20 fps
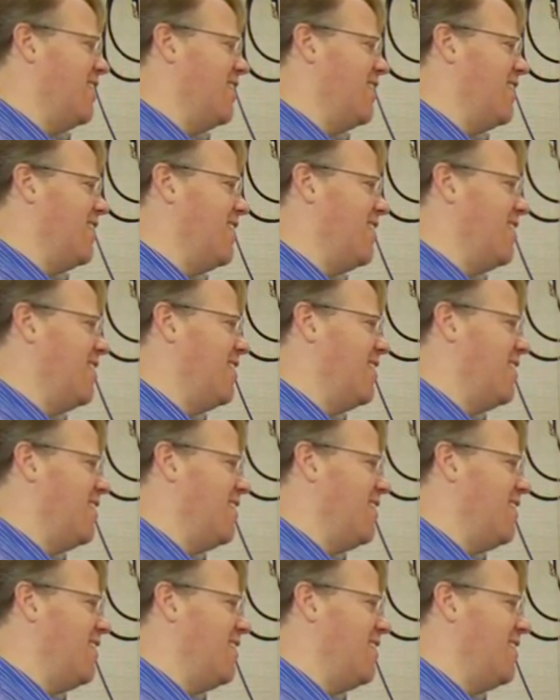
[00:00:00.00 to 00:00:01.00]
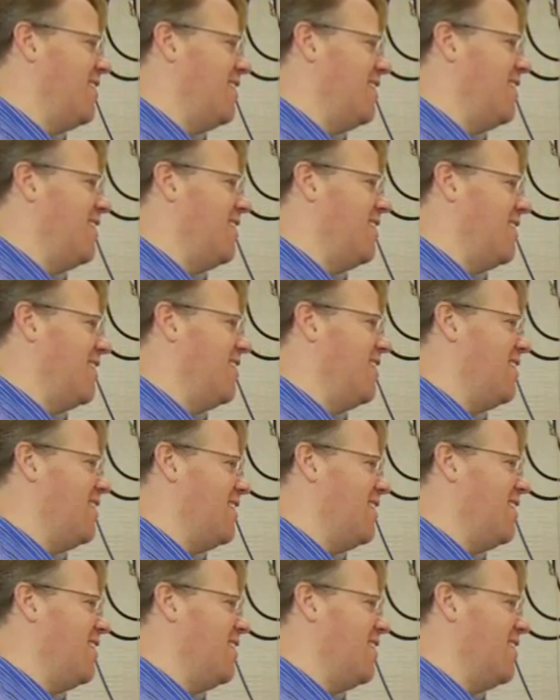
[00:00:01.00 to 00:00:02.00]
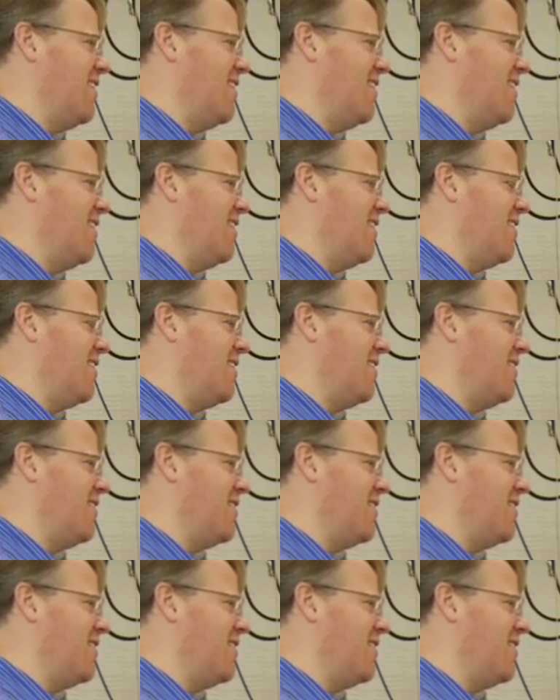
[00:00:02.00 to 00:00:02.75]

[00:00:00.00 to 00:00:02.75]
The person shown says nothing.